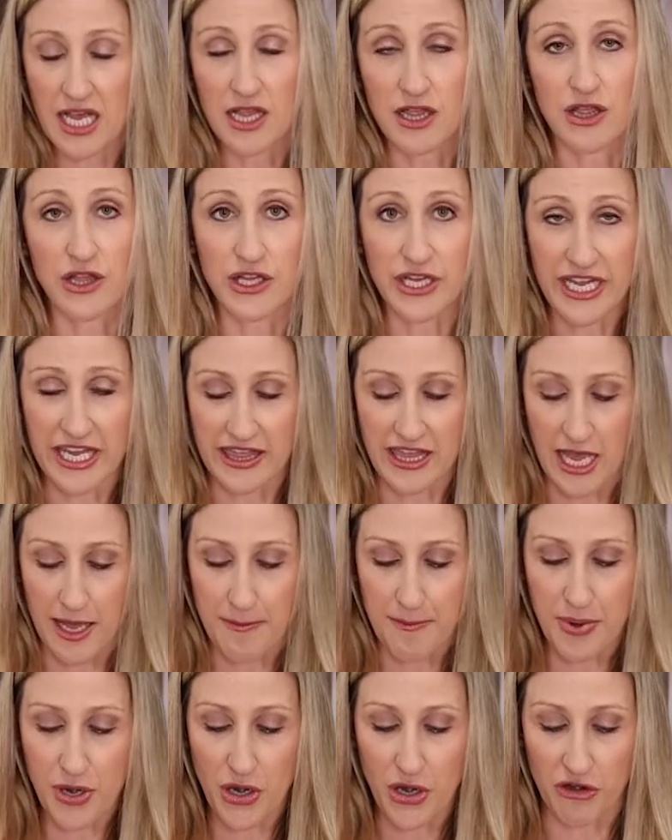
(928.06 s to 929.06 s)
Look at that
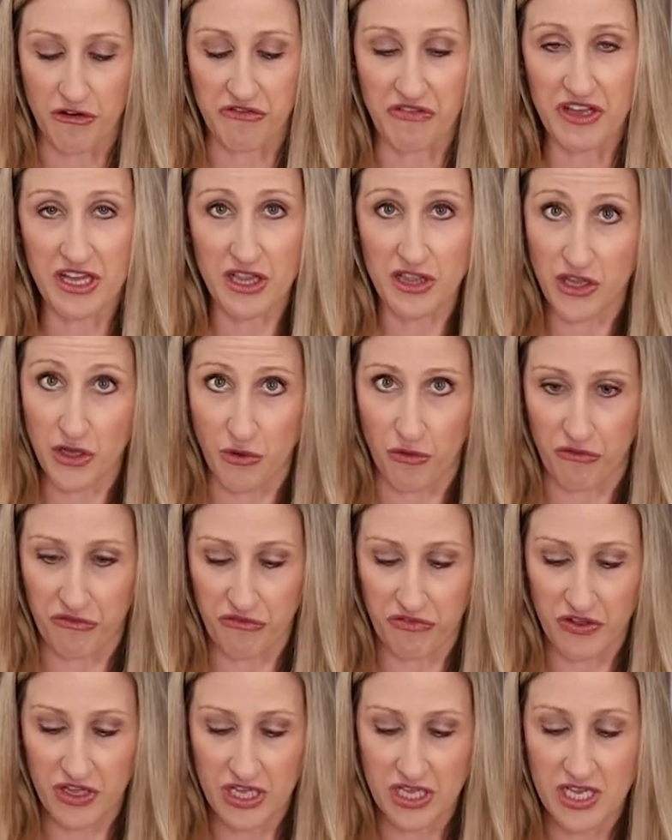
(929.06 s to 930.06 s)
perfect loaf.
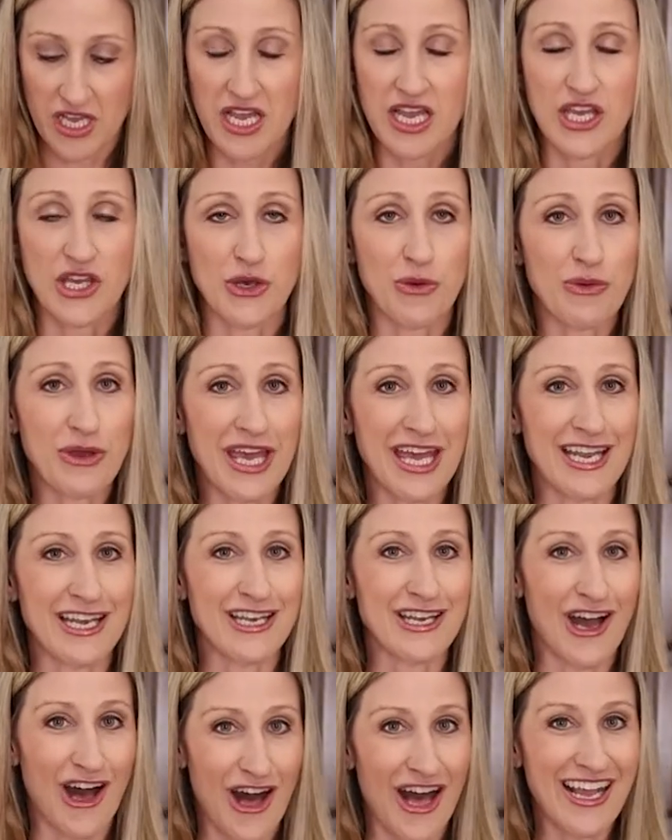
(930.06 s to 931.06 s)
You
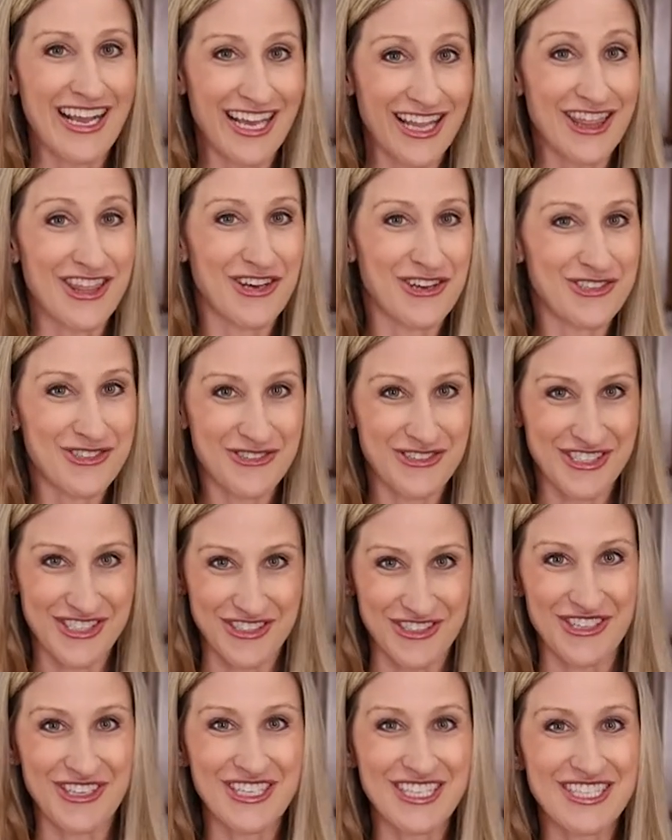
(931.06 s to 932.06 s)
cannot get those
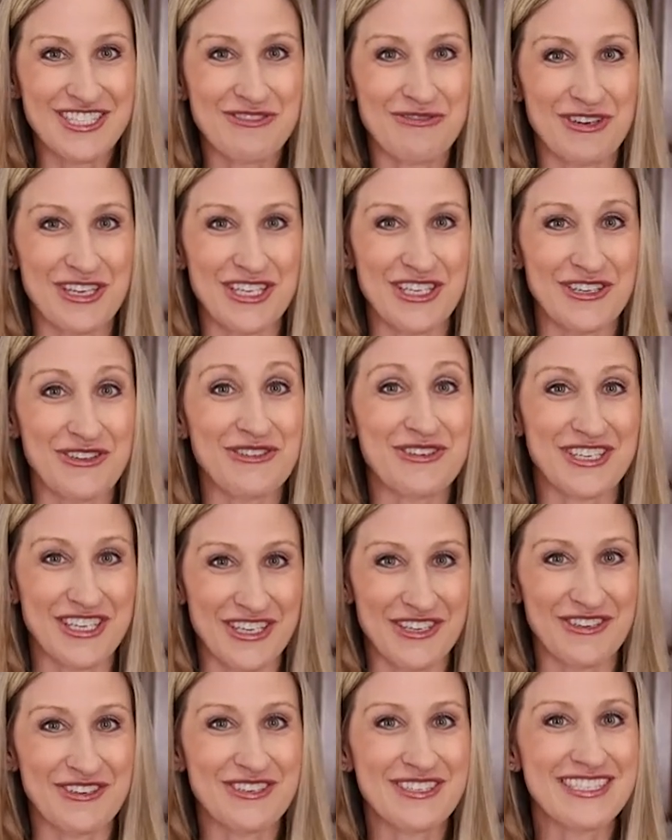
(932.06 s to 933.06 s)
results when you
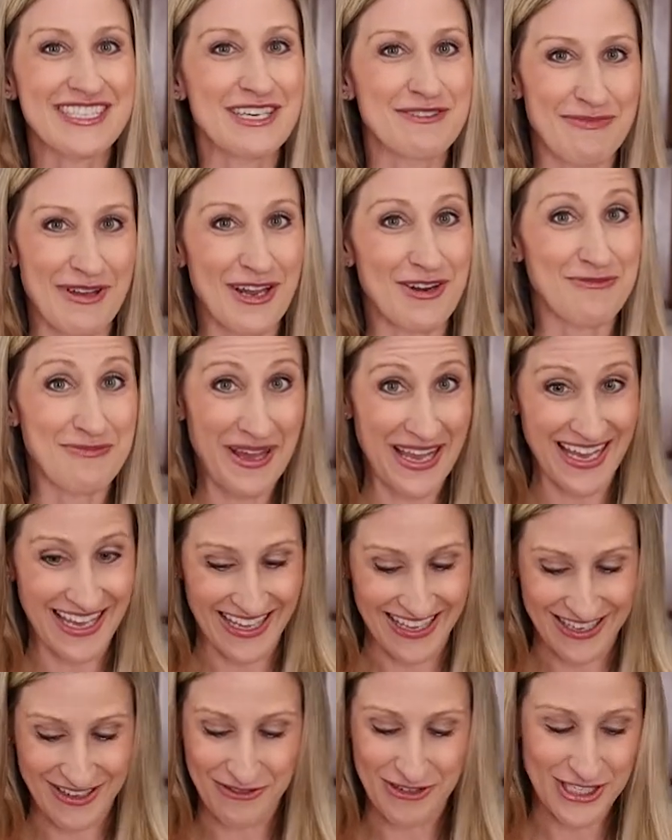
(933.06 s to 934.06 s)
use a metal
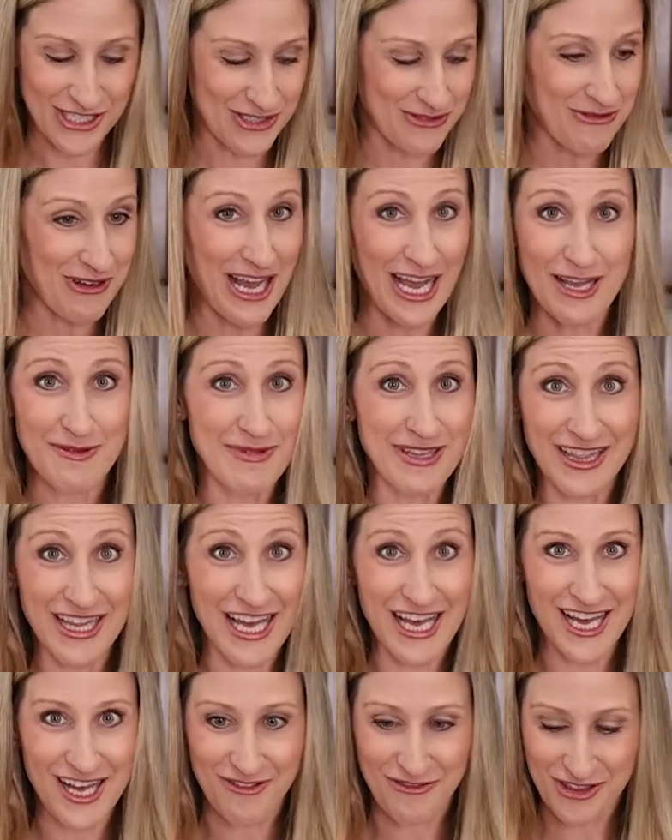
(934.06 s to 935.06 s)
pan, which is why I'm in
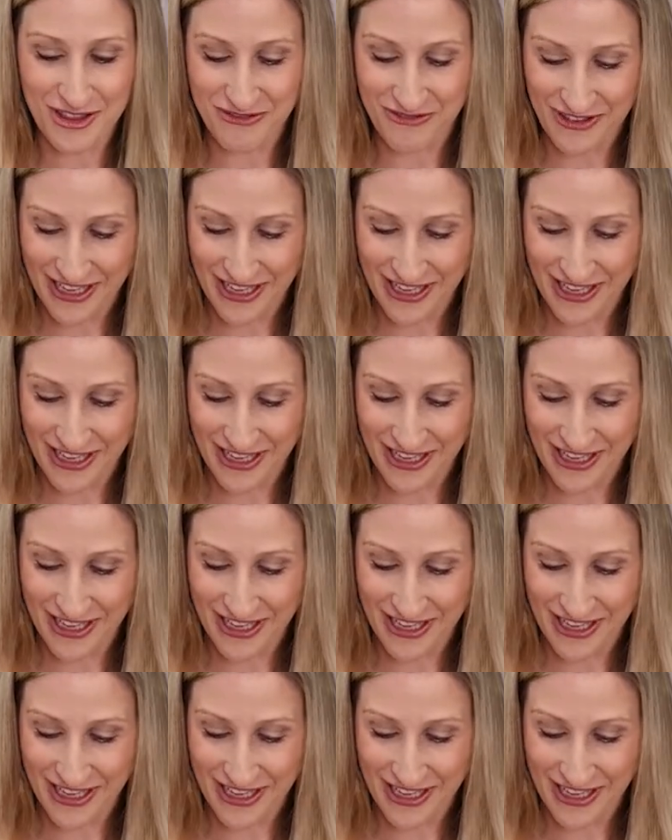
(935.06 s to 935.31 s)
love with the